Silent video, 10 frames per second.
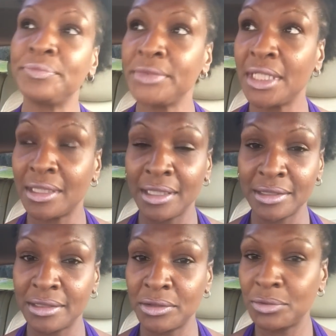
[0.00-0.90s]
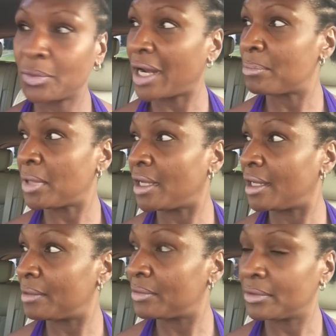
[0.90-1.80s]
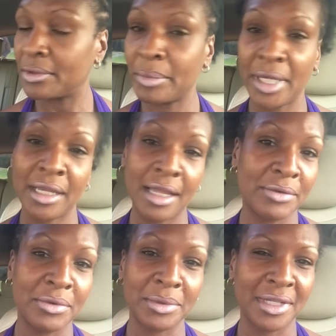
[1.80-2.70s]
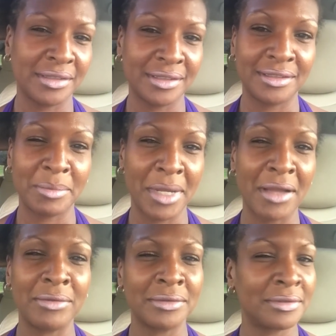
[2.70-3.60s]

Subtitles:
Yeah, there's a dude riding behind on the bike. I don't know what that shit is about.